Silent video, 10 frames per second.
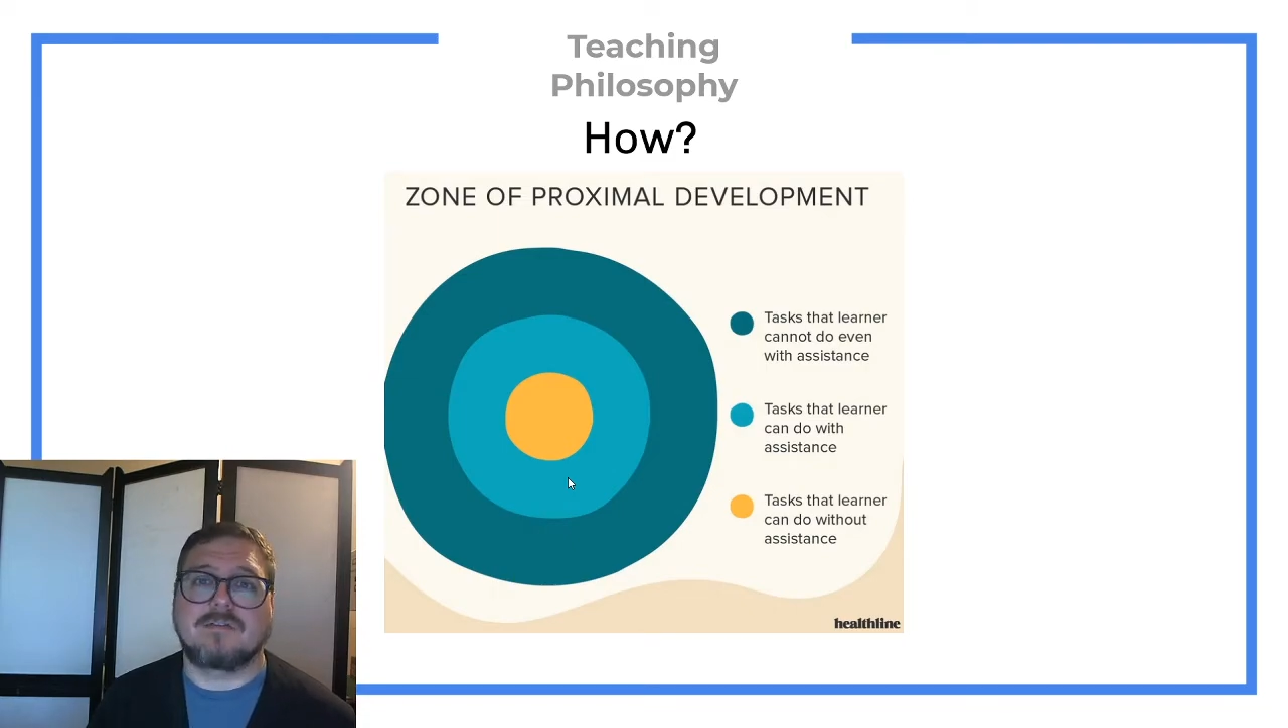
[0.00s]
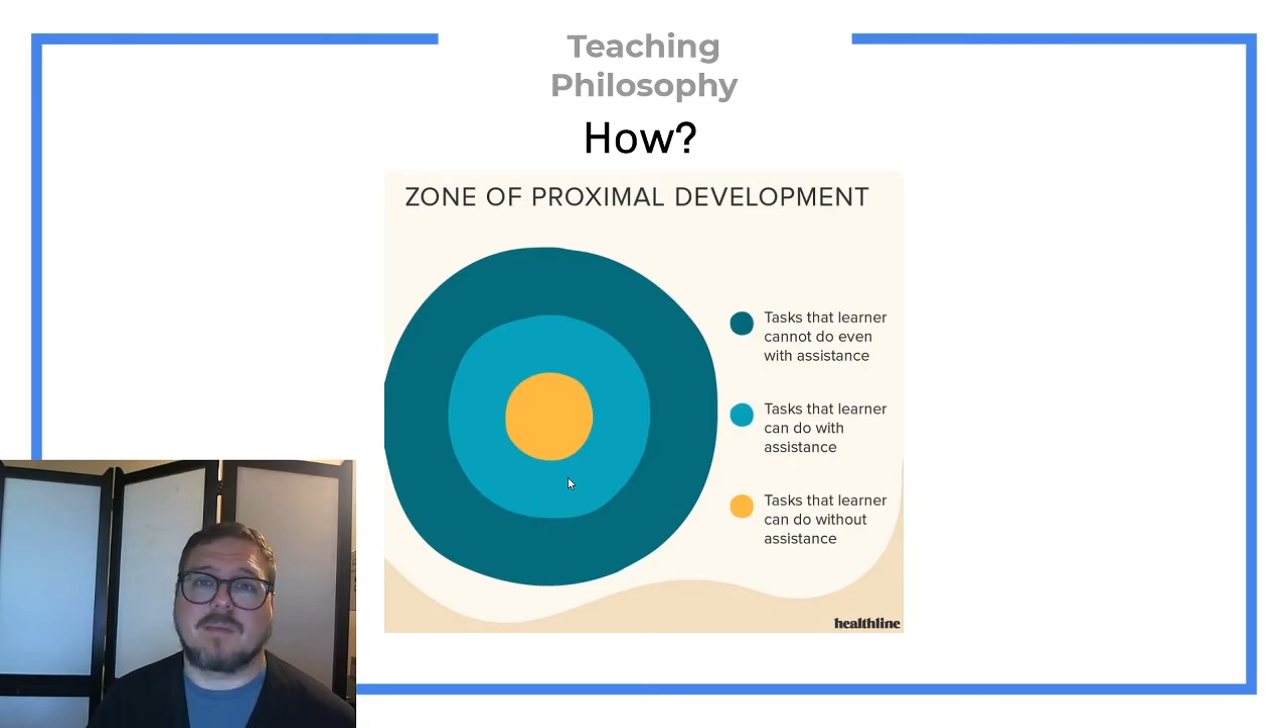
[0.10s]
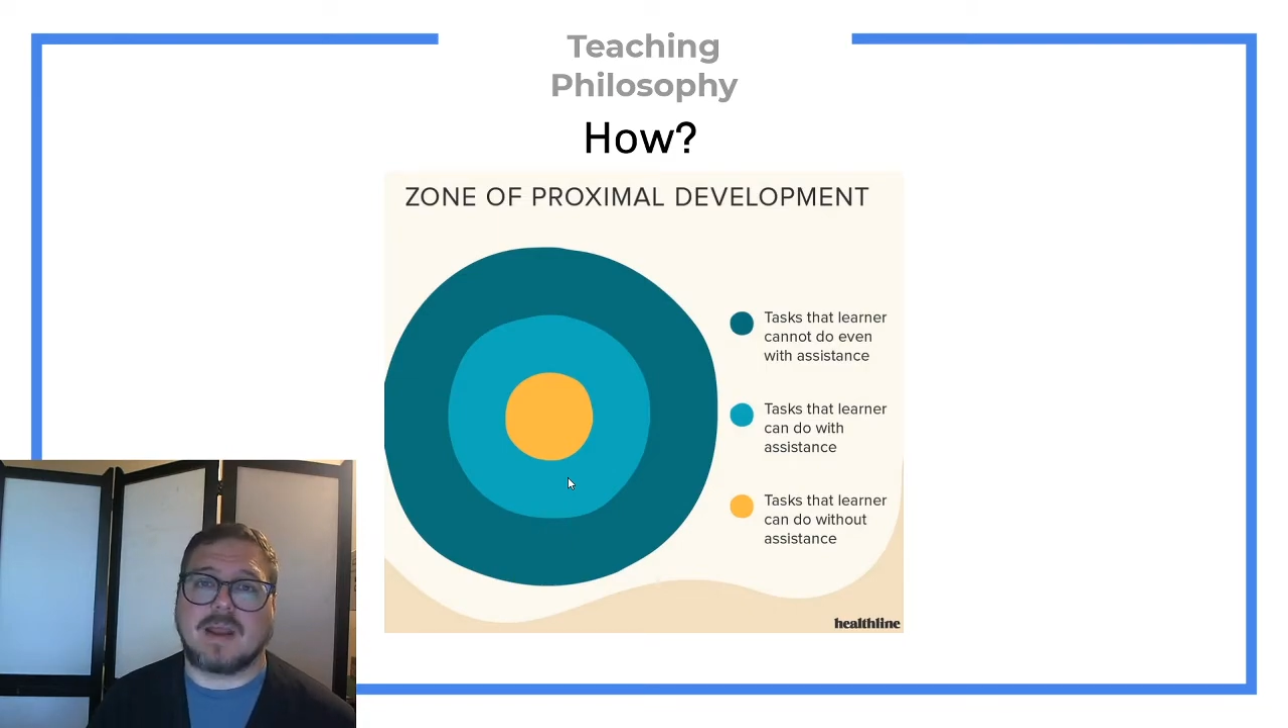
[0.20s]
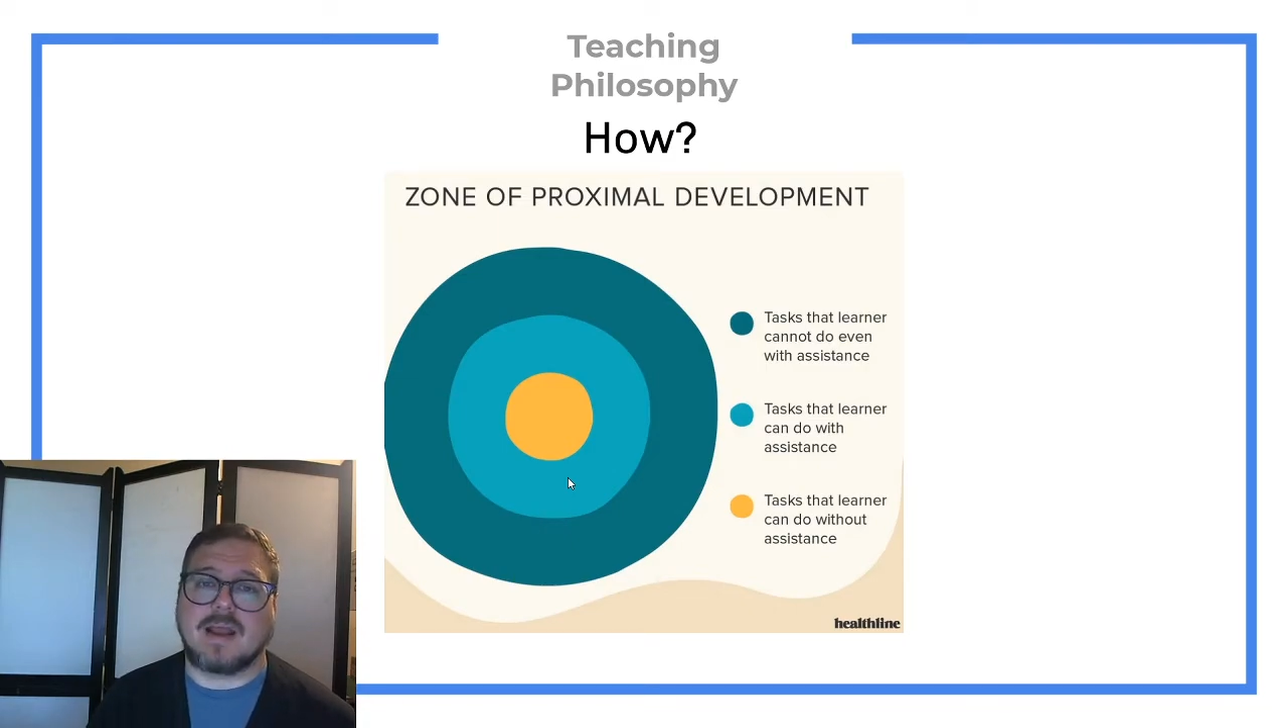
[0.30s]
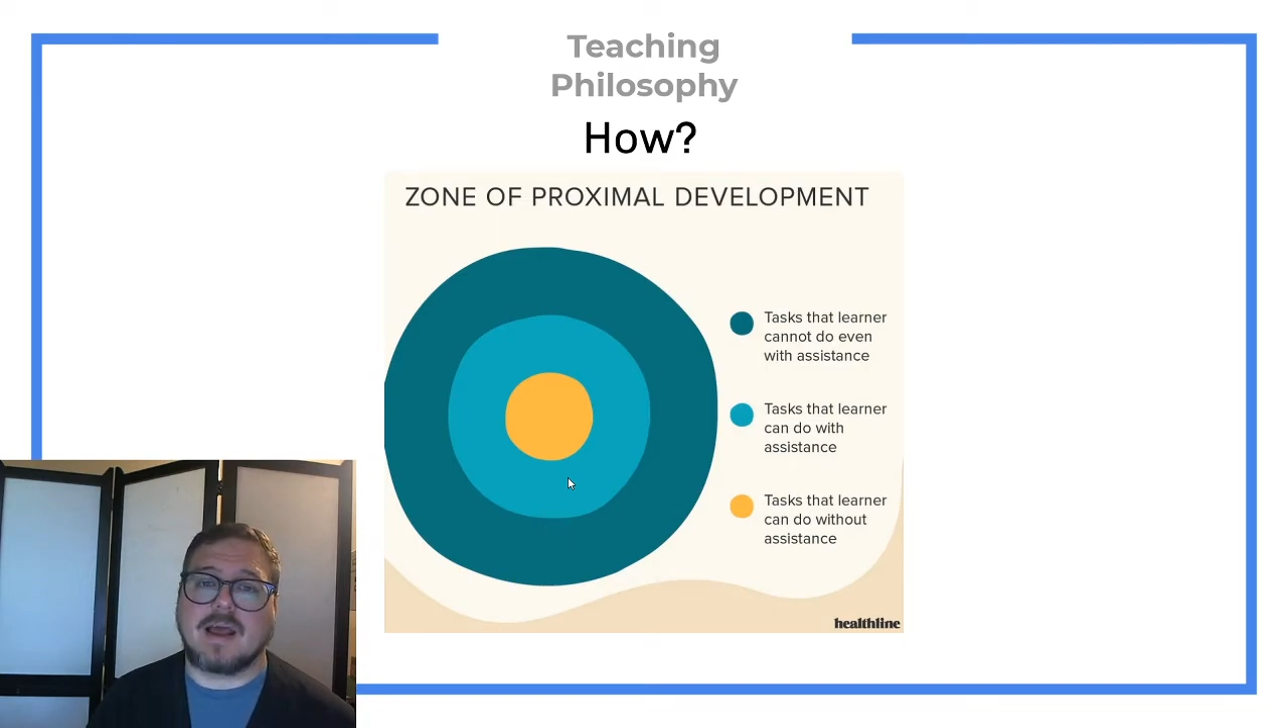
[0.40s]
I
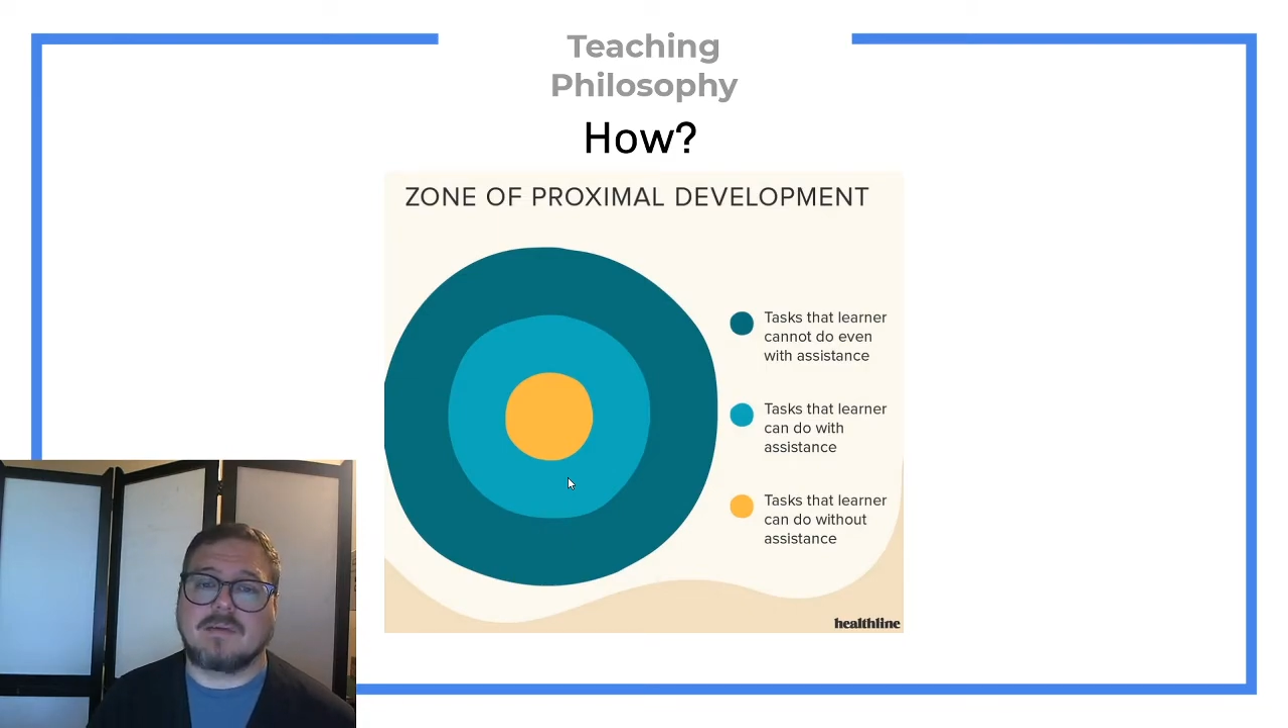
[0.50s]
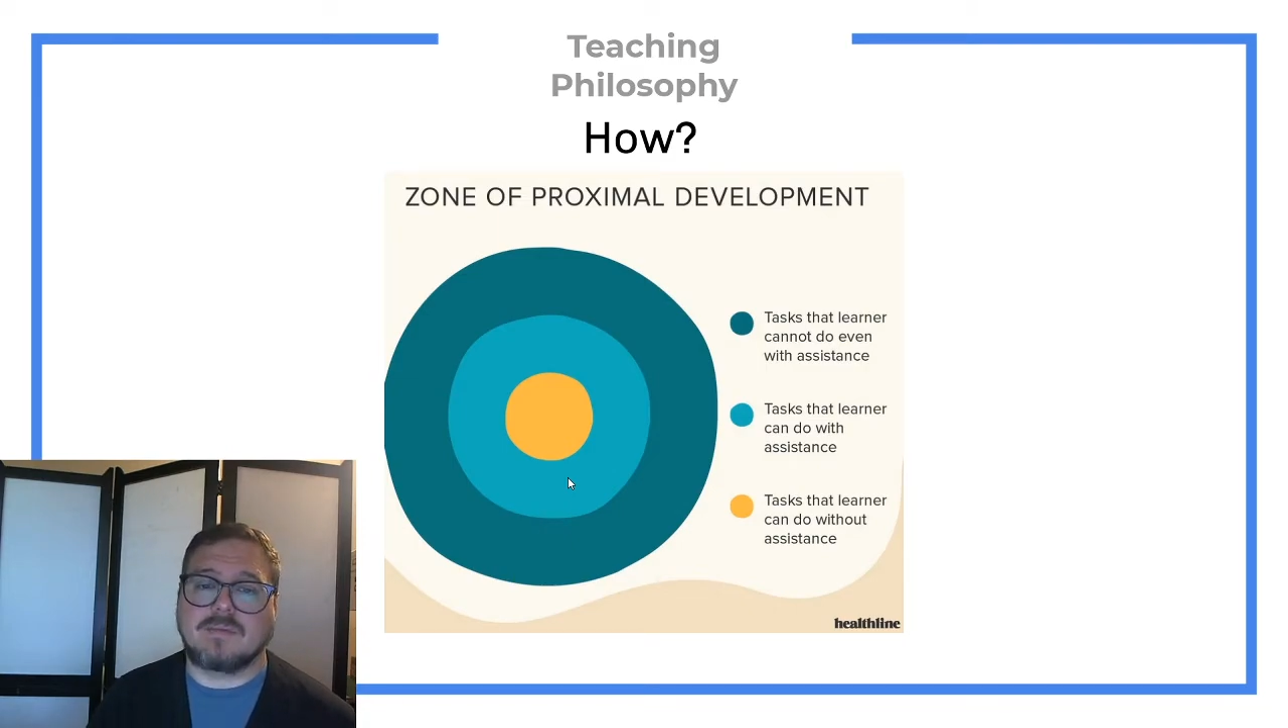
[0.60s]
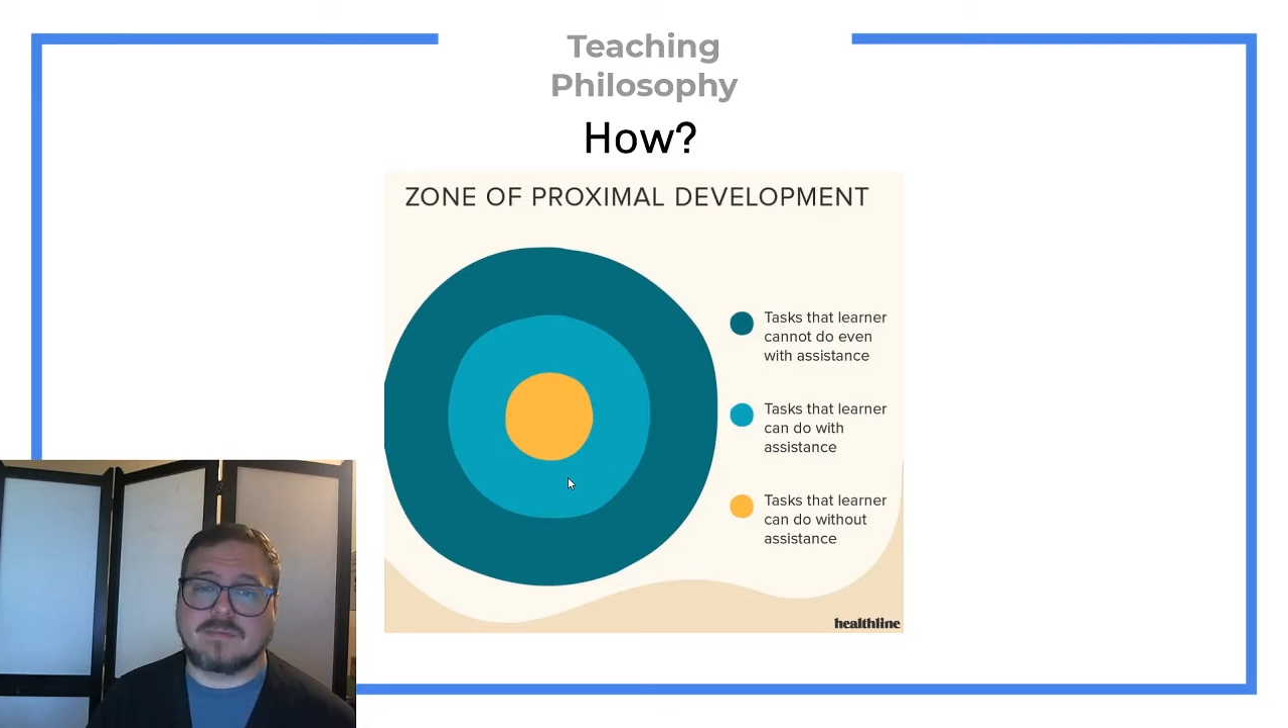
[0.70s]
mean, I